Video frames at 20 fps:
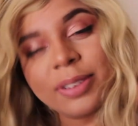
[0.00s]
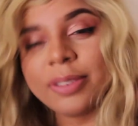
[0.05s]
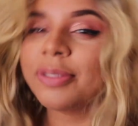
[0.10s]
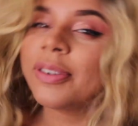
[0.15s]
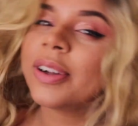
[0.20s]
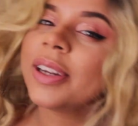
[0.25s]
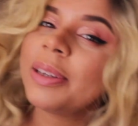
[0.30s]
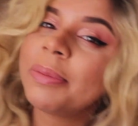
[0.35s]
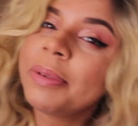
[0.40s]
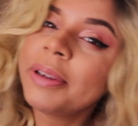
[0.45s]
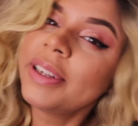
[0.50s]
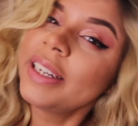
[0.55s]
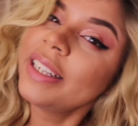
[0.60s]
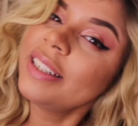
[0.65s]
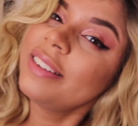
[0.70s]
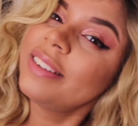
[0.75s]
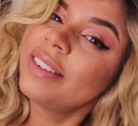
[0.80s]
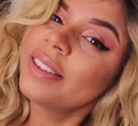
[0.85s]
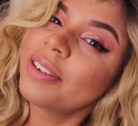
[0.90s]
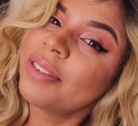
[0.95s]
to follow me on
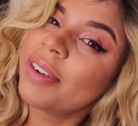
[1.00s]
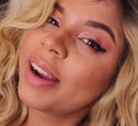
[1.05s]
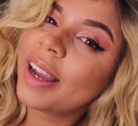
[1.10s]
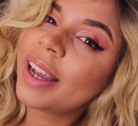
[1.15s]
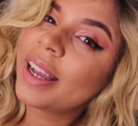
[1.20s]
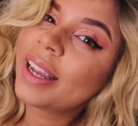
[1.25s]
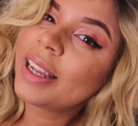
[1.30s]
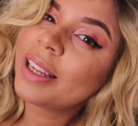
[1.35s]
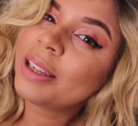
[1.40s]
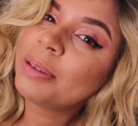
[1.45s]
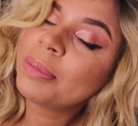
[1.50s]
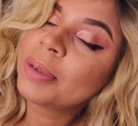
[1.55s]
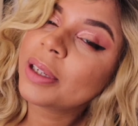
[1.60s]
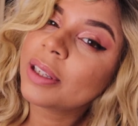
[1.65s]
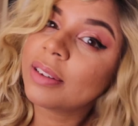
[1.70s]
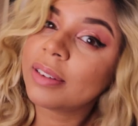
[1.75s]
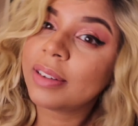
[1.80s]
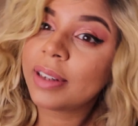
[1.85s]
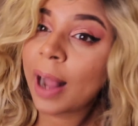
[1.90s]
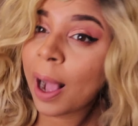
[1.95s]
Instagram
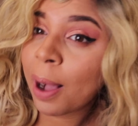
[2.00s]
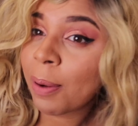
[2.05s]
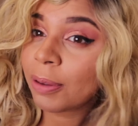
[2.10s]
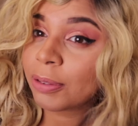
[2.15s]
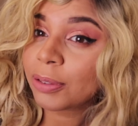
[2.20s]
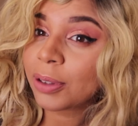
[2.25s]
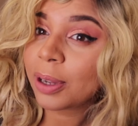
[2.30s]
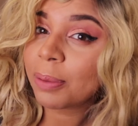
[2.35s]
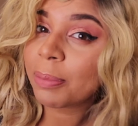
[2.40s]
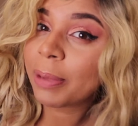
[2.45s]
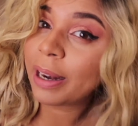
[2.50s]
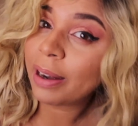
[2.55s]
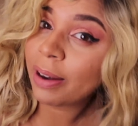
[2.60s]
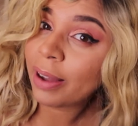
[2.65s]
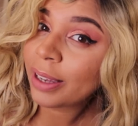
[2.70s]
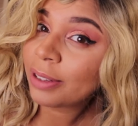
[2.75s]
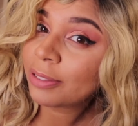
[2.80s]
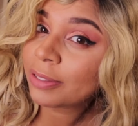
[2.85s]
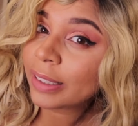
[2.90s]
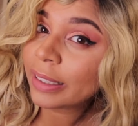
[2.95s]
because now I've got my
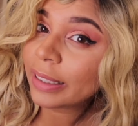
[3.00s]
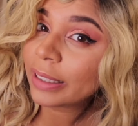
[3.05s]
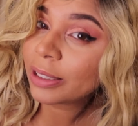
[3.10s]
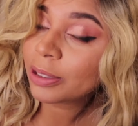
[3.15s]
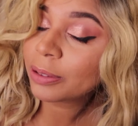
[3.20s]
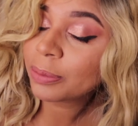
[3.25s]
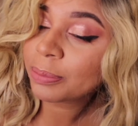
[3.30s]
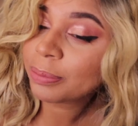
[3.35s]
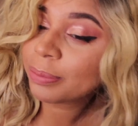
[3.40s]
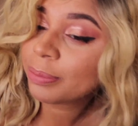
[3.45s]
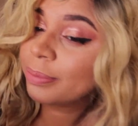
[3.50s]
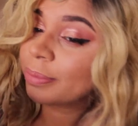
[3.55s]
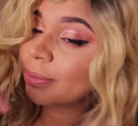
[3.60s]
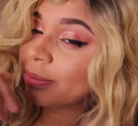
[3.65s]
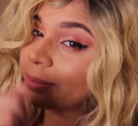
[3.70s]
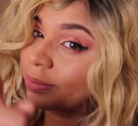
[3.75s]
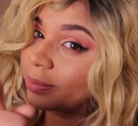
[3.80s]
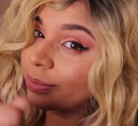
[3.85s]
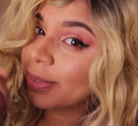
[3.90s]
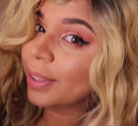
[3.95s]
light ring.
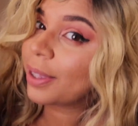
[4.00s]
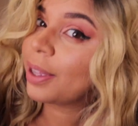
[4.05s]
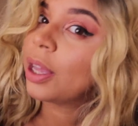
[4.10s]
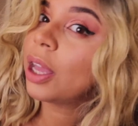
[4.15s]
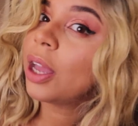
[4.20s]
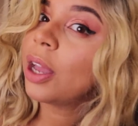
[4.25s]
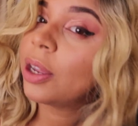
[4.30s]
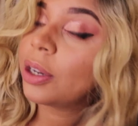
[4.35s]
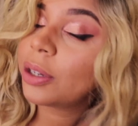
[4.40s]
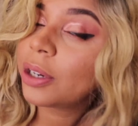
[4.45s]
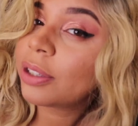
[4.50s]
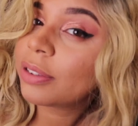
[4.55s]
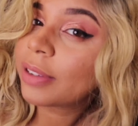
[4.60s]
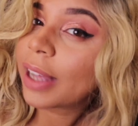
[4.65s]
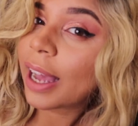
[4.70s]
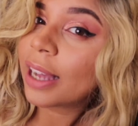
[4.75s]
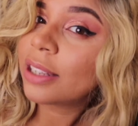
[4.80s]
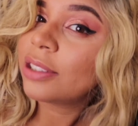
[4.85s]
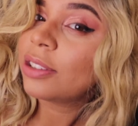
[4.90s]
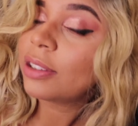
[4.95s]
Those
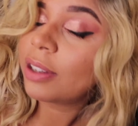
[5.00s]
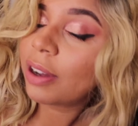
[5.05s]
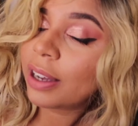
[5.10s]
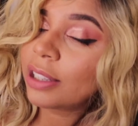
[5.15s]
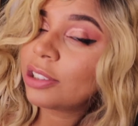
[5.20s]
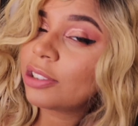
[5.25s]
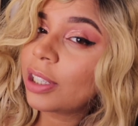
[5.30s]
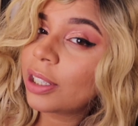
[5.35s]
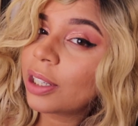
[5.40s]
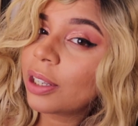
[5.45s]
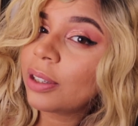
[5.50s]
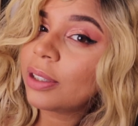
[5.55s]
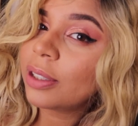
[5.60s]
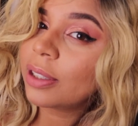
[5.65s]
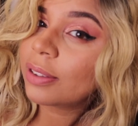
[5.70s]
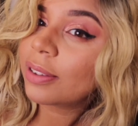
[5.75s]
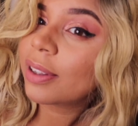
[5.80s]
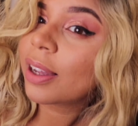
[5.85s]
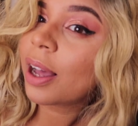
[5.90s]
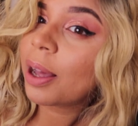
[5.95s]
eyeshadow
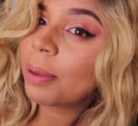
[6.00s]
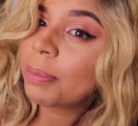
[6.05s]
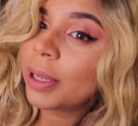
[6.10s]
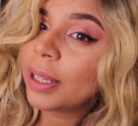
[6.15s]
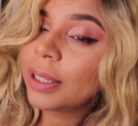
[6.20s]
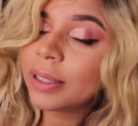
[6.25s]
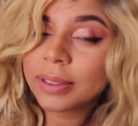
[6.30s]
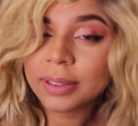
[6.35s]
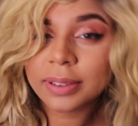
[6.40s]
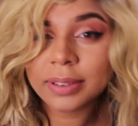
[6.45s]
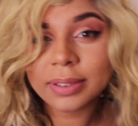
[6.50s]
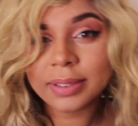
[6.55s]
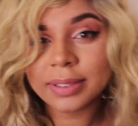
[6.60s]
looks are coming.